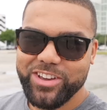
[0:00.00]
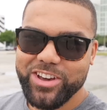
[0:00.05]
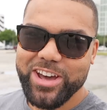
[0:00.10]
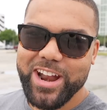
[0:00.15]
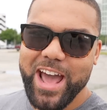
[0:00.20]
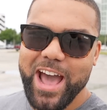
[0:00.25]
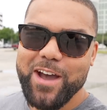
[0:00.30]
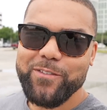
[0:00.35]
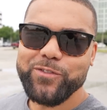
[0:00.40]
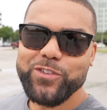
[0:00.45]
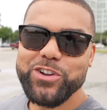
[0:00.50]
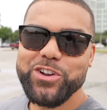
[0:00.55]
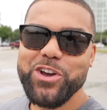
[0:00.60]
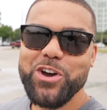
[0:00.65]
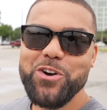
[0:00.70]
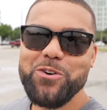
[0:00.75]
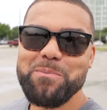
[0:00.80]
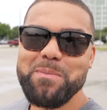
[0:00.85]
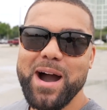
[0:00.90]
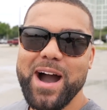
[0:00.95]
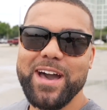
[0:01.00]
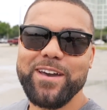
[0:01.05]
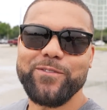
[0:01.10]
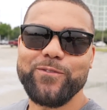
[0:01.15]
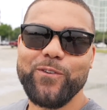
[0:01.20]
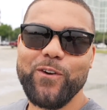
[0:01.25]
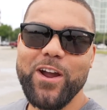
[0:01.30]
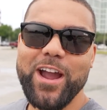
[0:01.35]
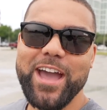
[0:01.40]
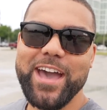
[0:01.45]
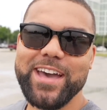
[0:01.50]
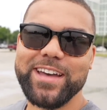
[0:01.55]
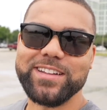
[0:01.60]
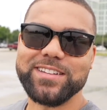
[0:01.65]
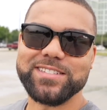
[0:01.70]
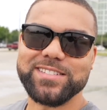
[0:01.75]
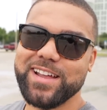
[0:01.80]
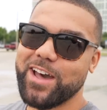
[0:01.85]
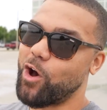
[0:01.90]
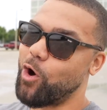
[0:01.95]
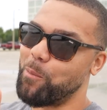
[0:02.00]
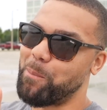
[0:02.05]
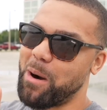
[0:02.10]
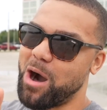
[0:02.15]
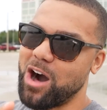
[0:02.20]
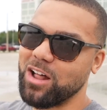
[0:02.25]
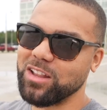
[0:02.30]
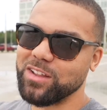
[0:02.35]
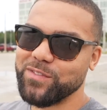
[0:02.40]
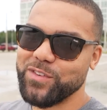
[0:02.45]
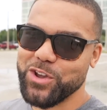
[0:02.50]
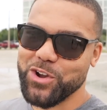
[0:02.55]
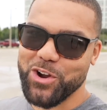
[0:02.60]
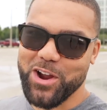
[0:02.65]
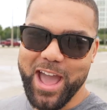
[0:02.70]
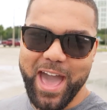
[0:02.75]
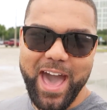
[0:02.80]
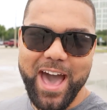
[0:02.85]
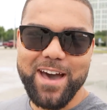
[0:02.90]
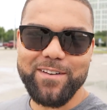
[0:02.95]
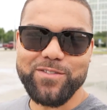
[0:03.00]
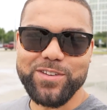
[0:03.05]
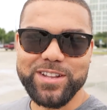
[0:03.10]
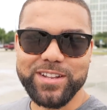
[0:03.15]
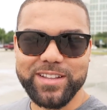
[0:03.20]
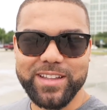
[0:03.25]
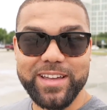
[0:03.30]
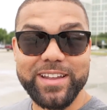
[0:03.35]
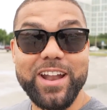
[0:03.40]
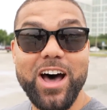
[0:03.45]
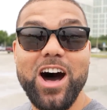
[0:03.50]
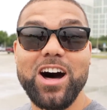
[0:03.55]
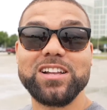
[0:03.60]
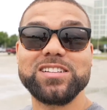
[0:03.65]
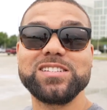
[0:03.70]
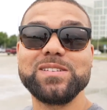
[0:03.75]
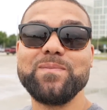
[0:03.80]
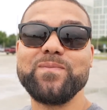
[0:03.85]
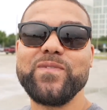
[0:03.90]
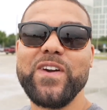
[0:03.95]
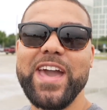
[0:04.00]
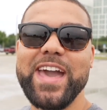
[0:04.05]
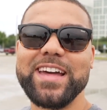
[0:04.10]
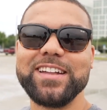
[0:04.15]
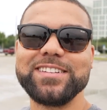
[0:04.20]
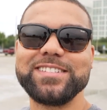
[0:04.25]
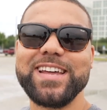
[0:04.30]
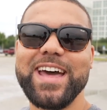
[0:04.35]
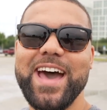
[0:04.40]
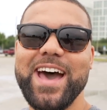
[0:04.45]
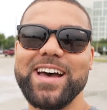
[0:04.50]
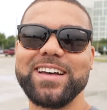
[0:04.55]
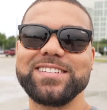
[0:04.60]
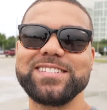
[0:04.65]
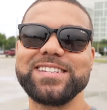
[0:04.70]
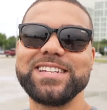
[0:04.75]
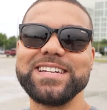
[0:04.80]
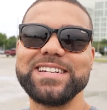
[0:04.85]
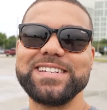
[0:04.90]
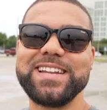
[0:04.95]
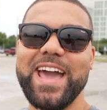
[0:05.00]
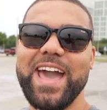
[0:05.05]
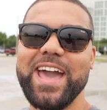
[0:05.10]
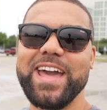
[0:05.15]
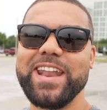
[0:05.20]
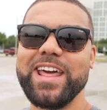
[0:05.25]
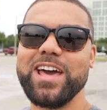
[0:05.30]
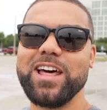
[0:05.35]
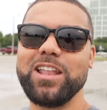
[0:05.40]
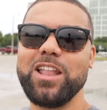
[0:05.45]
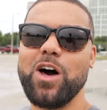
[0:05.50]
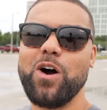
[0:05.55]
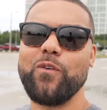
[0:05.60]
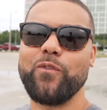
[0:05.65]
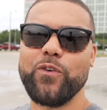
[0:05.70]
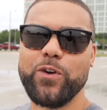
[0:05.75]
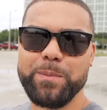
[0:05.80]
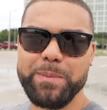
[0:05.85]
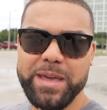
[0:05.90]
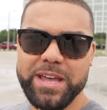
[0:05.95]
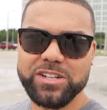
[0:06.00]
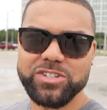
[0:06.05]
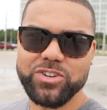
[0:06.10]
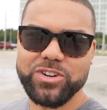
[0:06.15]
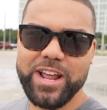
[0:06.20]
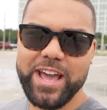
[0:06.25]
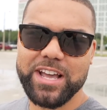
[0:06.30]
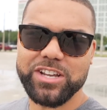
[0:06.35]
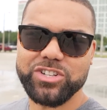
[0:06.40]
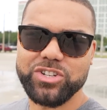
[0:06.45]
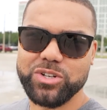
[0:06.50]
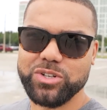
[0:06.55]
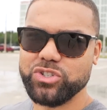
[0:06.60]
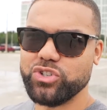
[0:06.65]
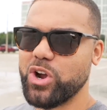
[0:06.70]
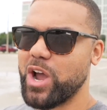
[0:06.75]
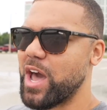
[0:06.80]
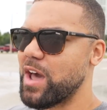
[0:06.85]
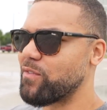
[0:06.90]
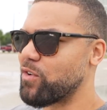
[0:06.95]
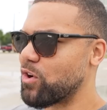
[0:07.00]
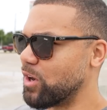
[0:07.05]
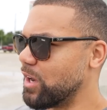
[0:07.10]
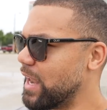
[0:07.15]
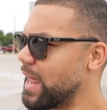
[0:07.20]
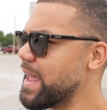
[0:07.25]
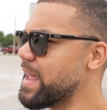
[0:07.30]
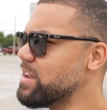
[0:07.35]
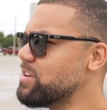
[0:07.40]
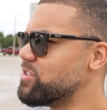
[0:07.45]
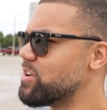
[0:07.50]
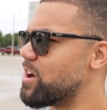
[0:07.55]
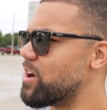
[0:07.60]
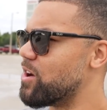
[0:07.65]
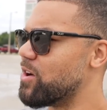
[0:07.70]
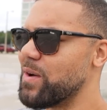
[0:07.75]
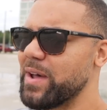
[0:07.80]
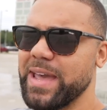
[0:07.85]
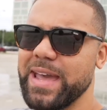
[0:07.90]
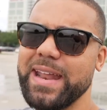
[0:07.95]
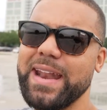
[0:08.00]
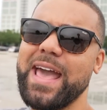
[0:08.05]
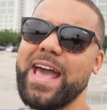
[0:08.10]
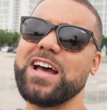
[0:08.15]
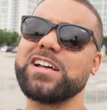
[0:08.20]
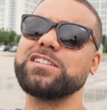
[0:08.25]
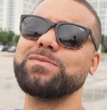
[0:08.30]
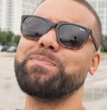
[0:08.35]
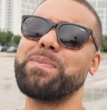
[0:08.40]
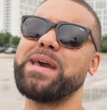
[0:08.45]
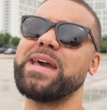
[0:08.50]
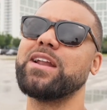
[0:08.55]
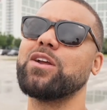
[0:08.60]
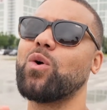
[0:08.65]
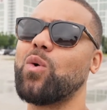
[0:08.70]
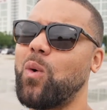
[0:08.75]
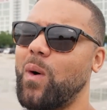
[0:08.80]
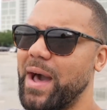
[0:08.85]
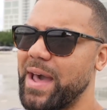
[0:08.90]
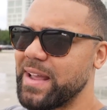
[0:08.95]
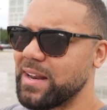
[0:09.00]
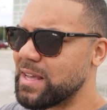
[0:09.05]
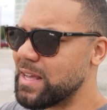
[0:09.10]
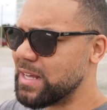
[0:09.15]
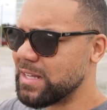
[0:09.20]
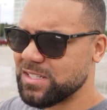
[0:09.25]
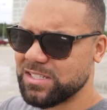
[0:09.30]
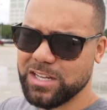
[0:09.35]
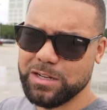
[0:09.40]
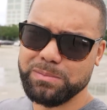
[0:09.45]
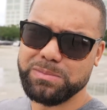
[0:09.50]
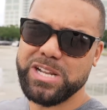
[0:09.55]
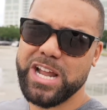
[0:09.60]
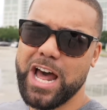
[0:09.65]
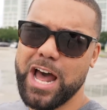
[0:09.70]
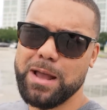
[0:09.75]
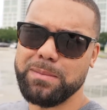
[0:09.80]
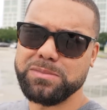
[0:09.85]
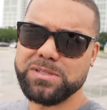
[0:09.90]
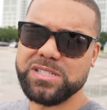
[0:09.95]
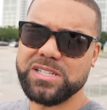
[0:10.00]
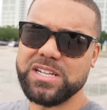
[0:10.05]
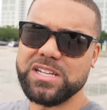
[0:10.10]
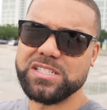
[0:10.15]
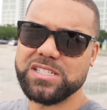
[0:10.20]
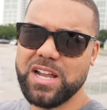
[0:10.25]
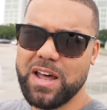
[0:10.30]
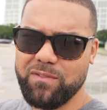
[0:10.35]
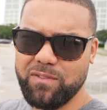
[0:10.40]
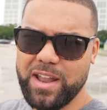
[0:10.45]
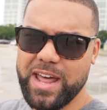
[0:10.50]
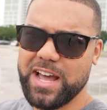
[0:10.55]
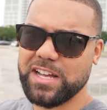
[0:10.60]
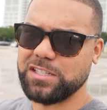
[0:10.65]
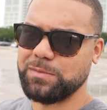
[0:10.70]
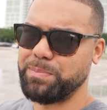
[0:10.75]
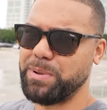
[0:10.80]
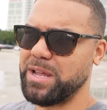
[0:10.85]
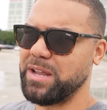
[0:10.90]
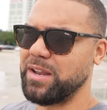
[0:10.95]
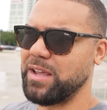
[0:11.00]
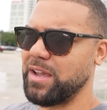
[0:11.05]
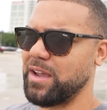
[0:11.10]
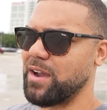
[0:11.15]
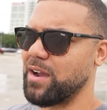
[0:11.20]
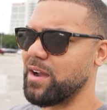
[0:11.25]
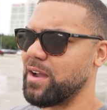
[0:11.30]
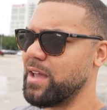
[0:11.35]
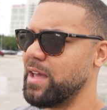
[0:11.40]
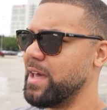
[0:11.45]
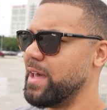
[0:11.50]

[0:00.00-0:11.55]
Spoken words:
Good afternoon, my friends. I hope all of you are having an awesome, fantastic day. And hello from International Drive Orlando. It has been quite some time since I've last been here.